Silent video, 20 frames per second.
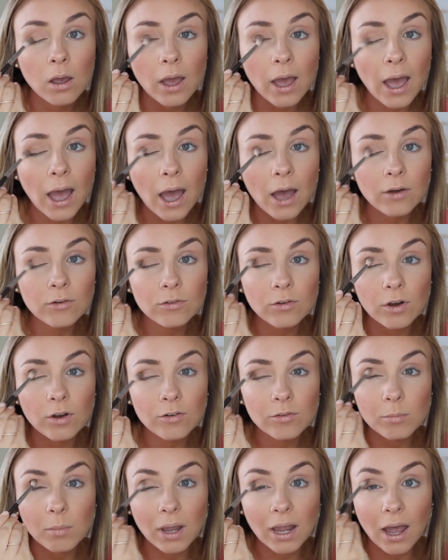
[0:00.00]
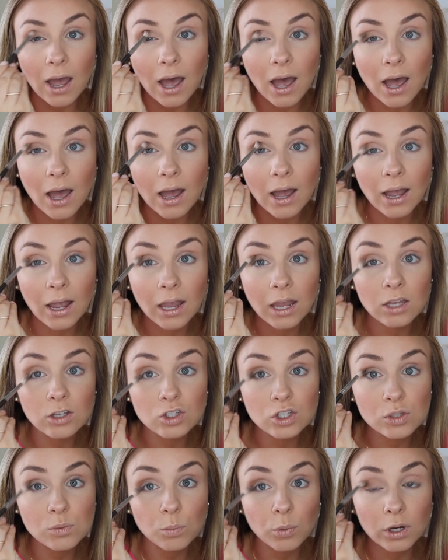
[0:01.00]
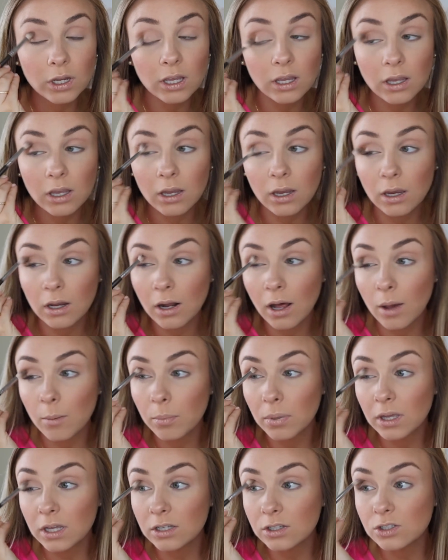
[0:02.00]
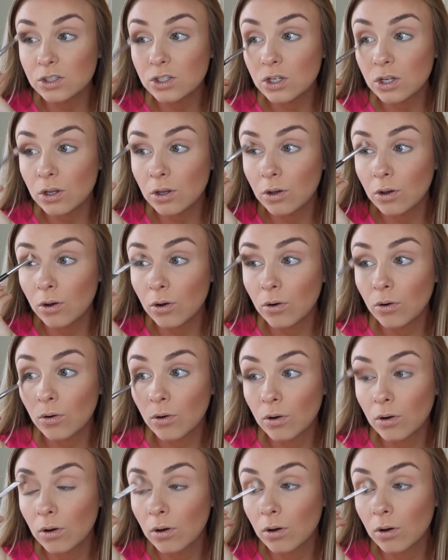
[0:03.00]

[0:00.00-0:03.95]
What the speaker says: half of my eye, just bringing it up into